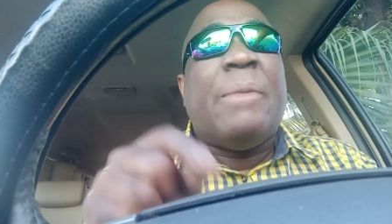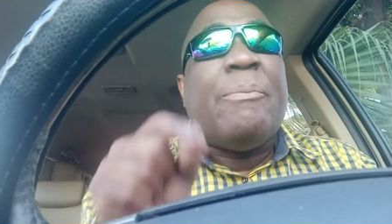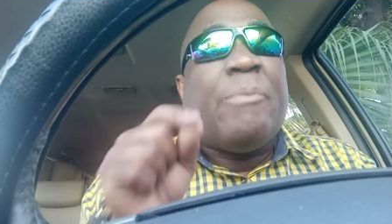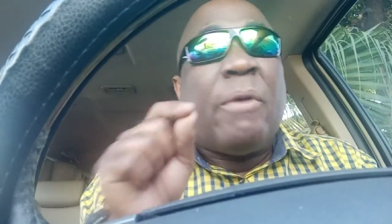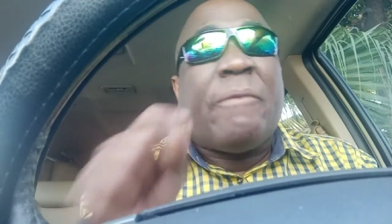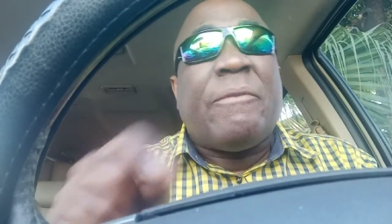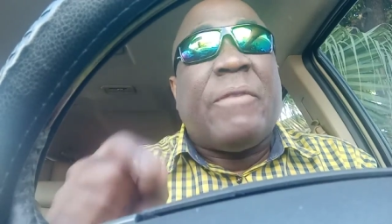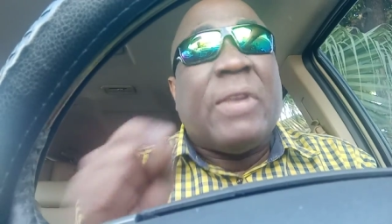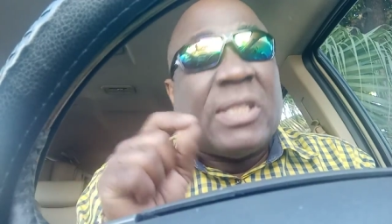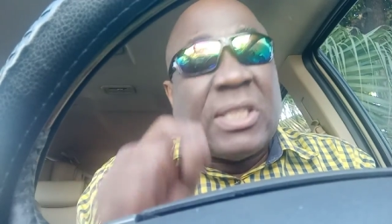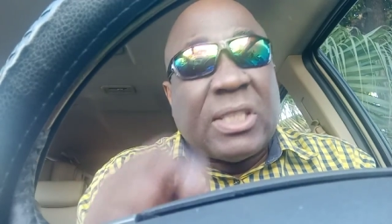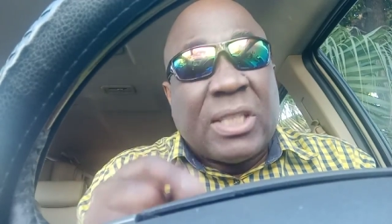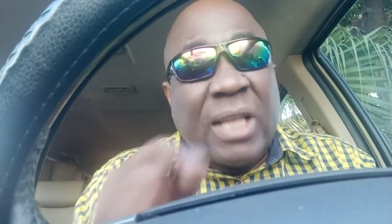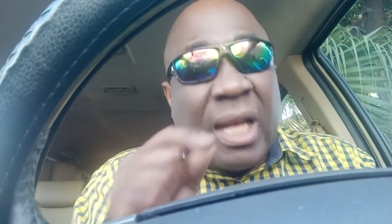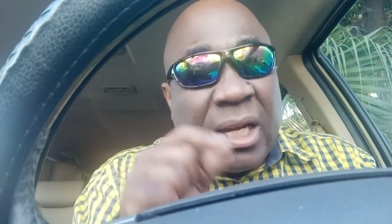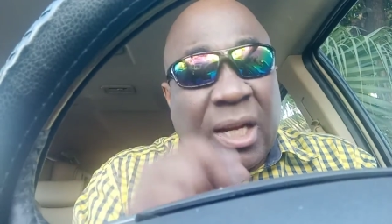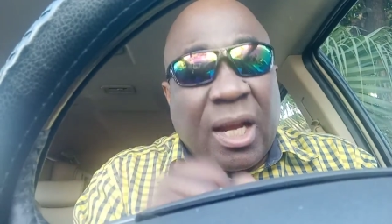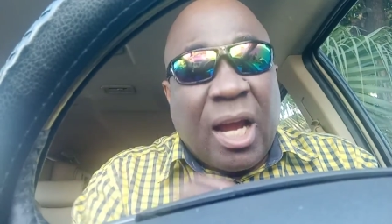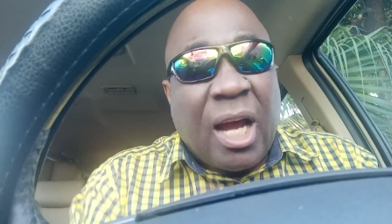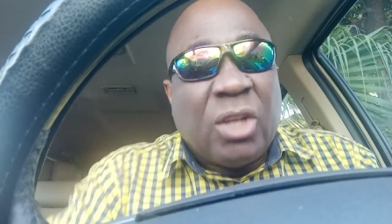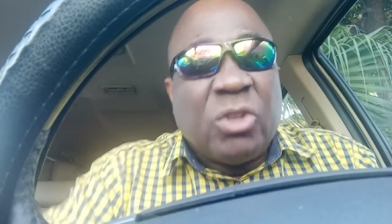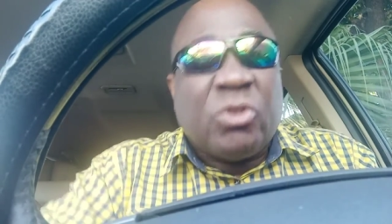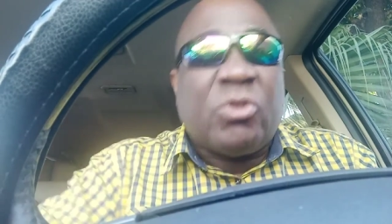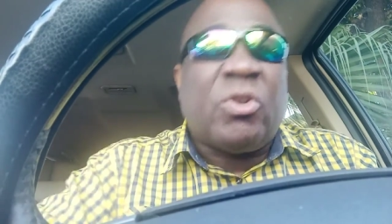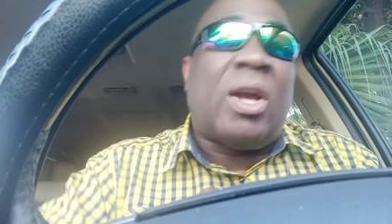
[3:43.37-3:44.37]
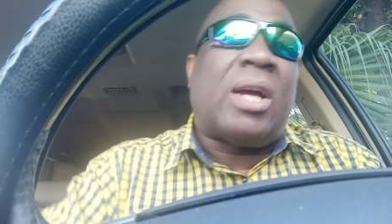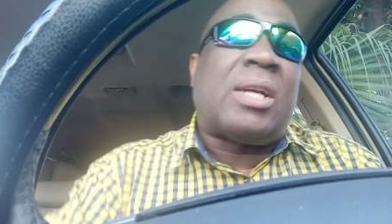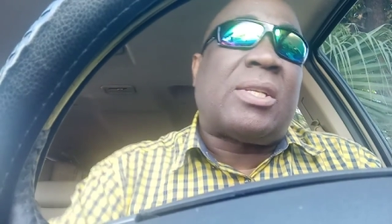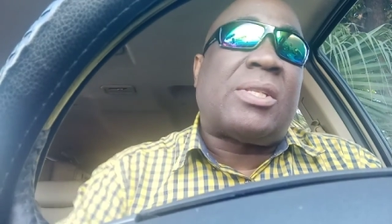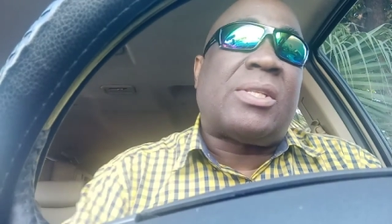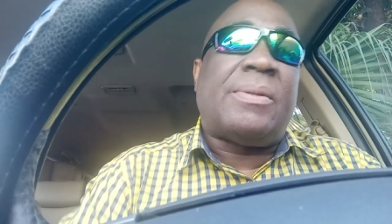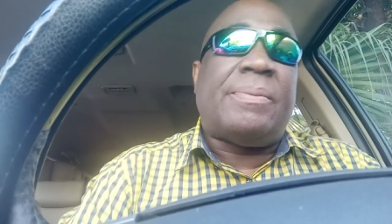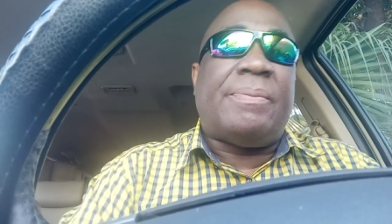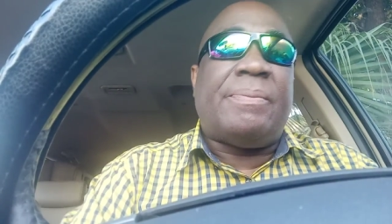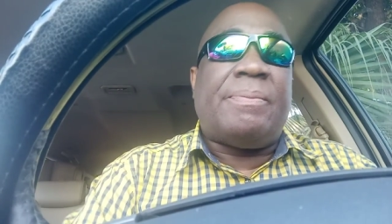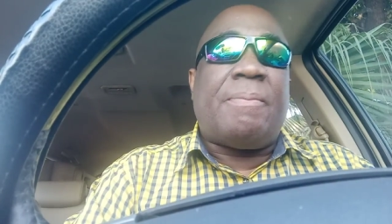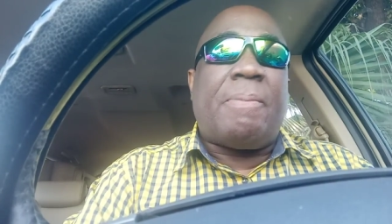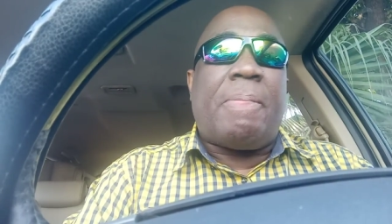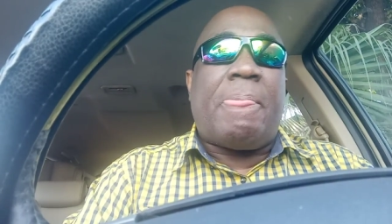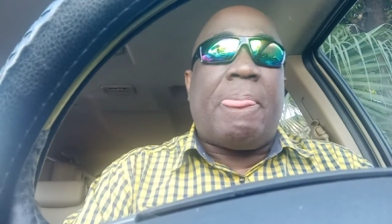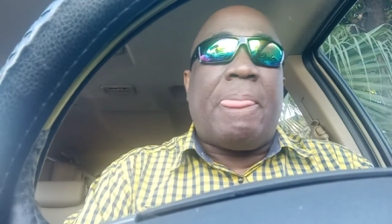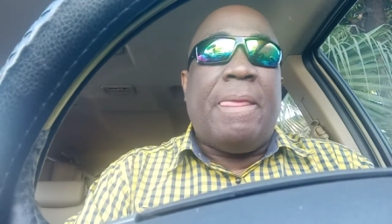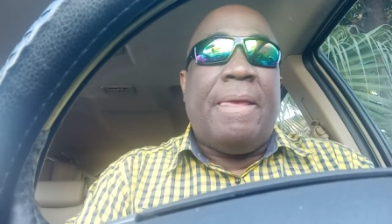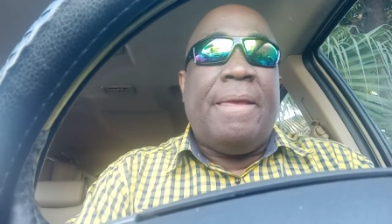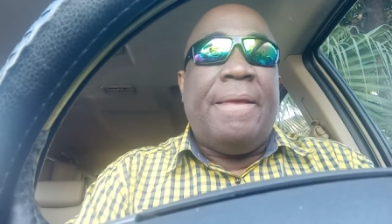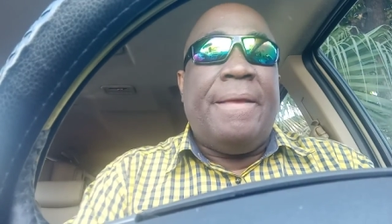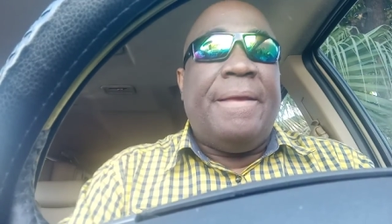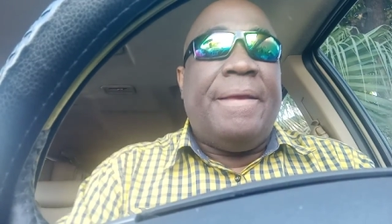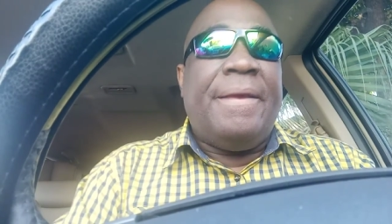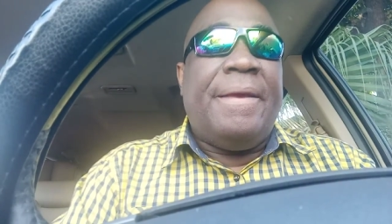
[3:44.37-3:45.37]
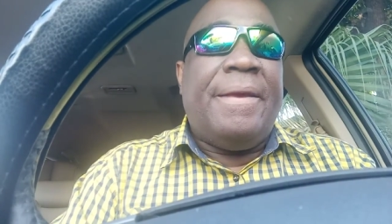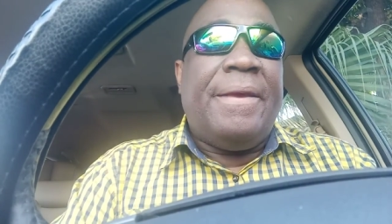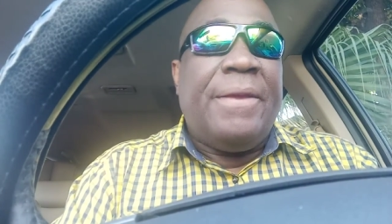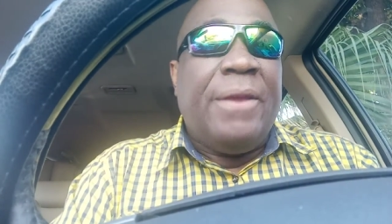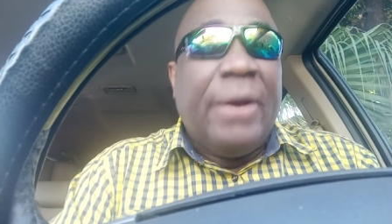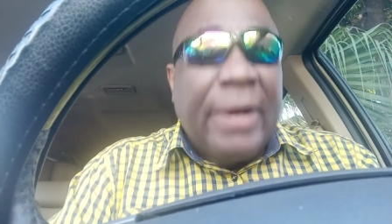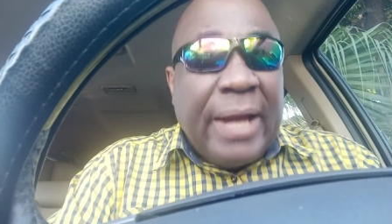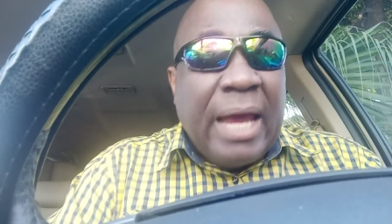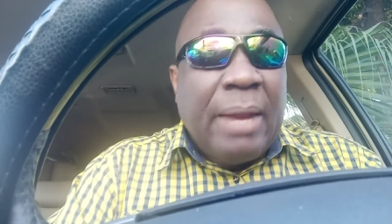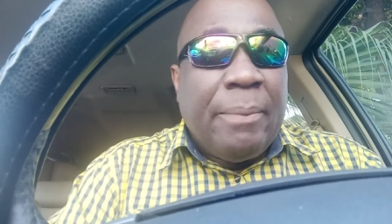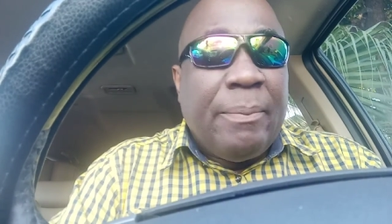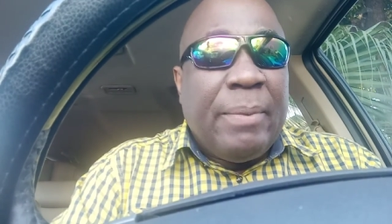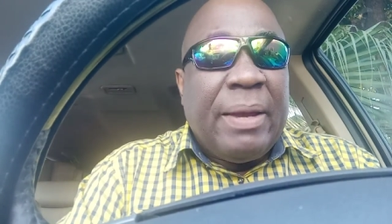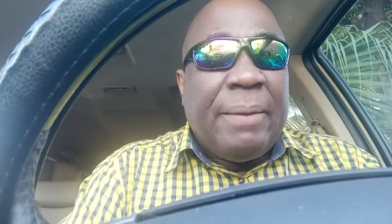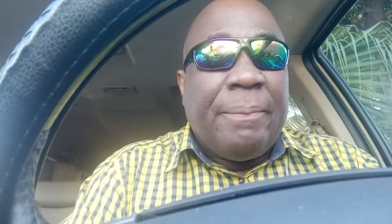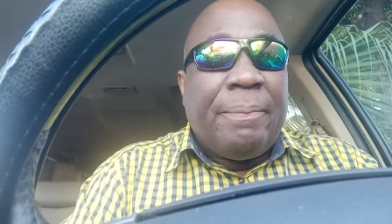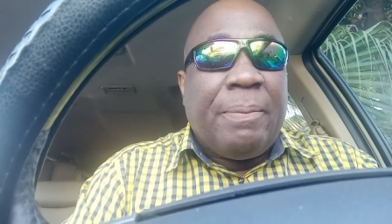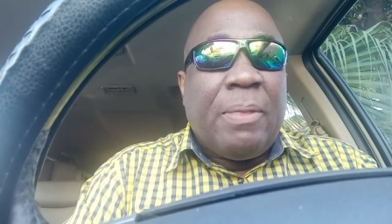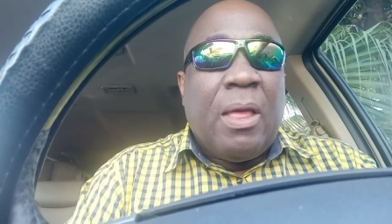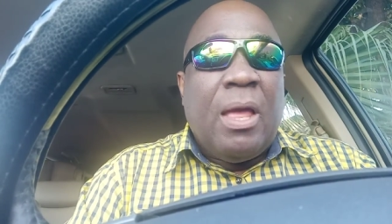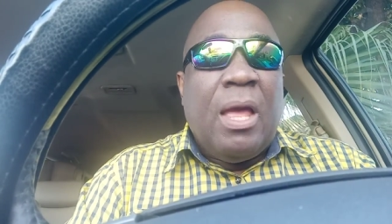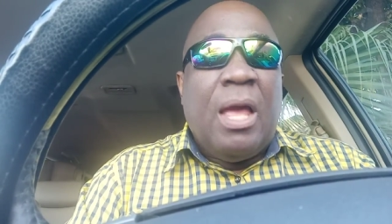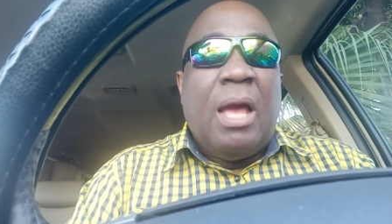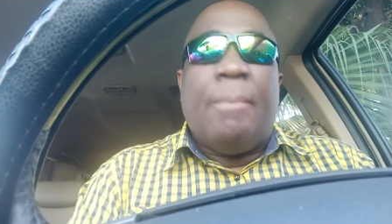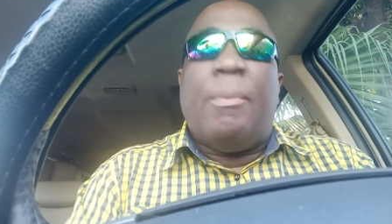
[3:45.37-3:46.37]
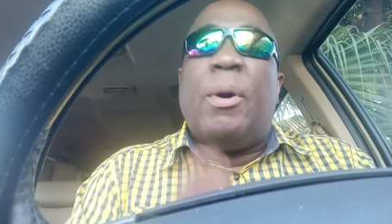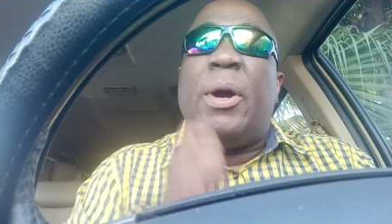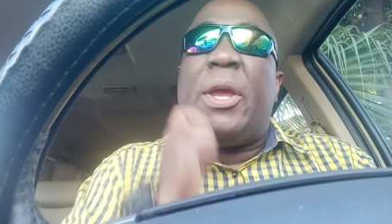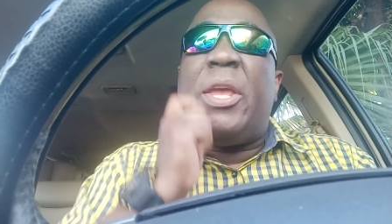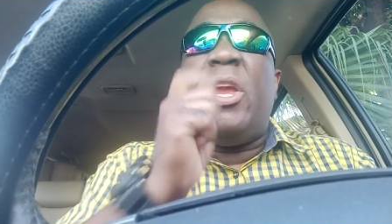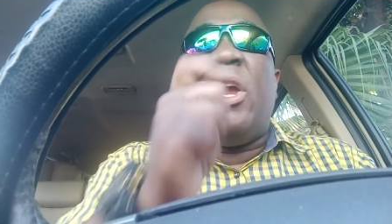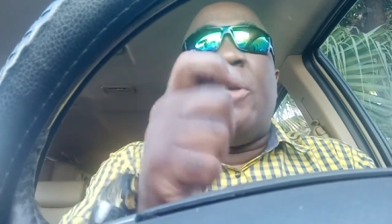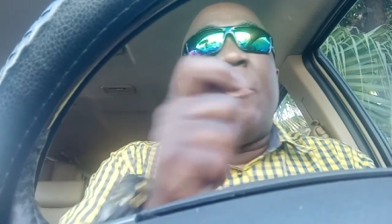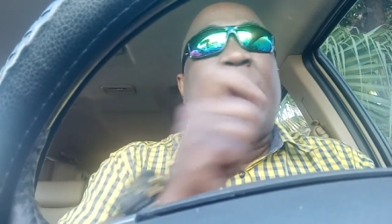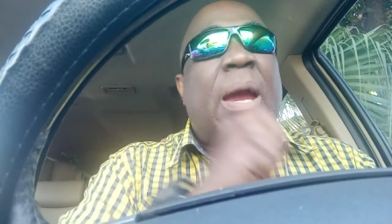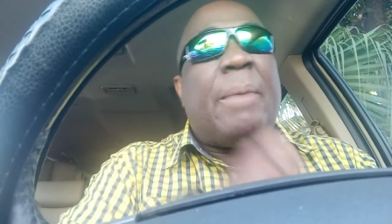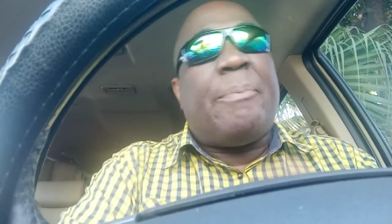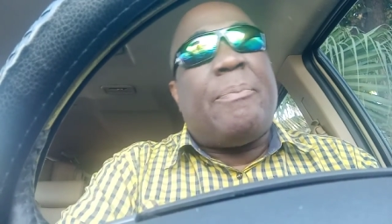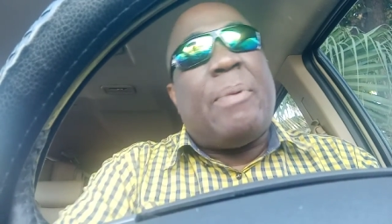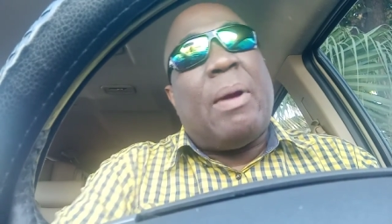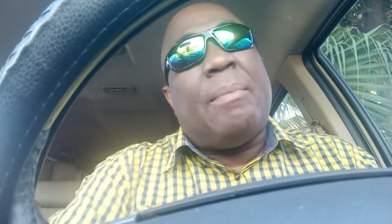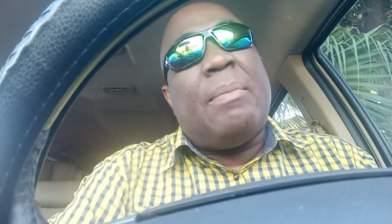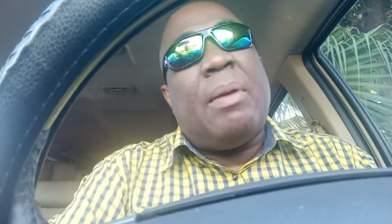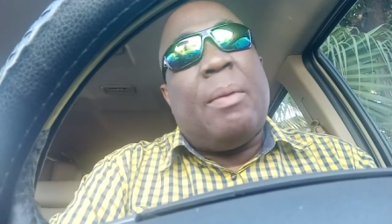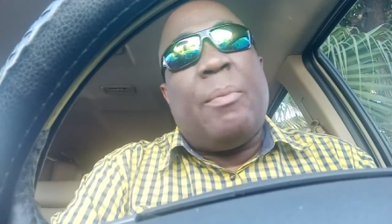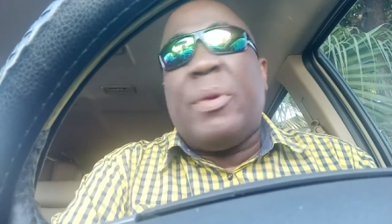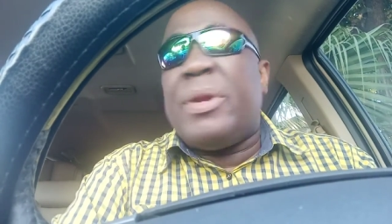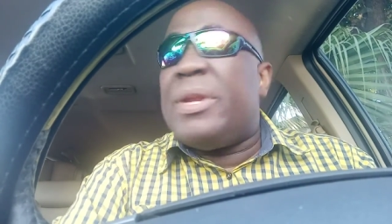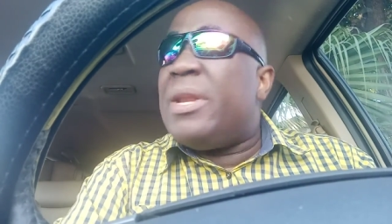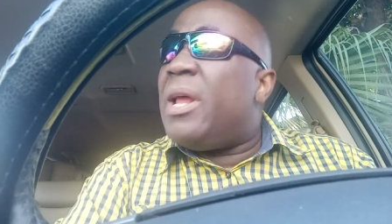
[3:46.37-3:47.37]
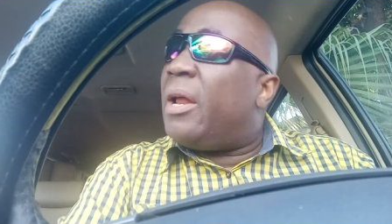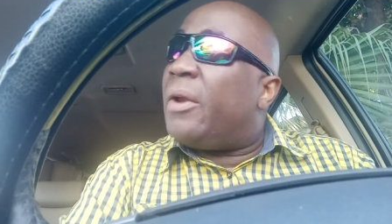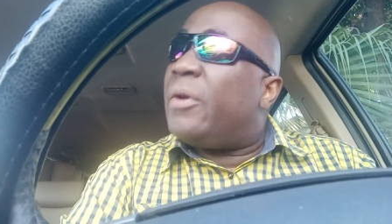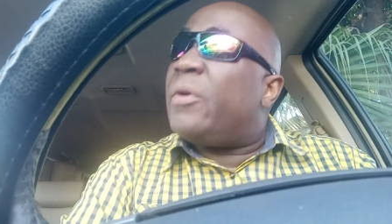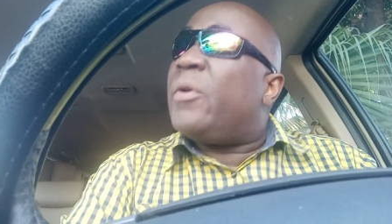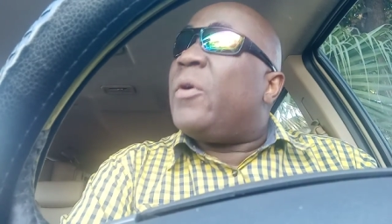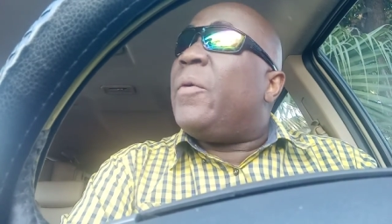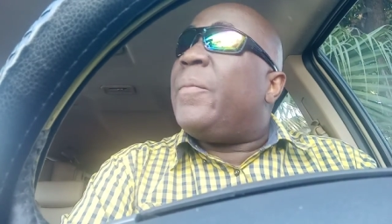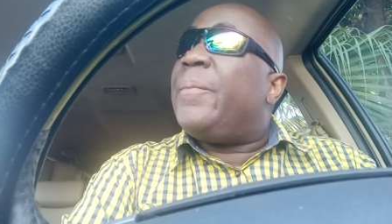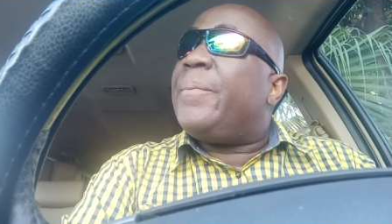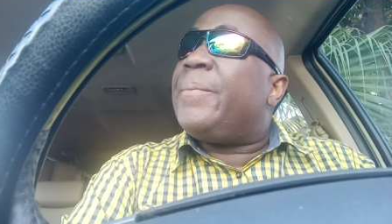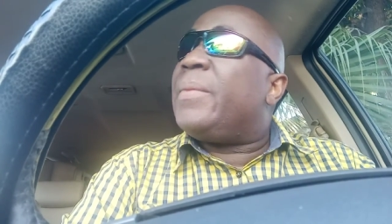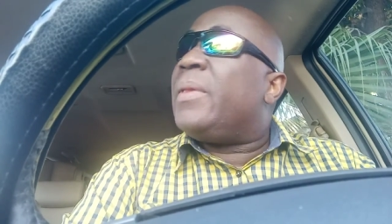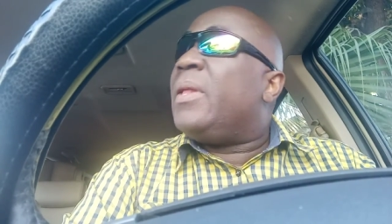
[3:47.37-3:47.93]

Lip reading: professional contracts. You get me? But here's my problem with that now.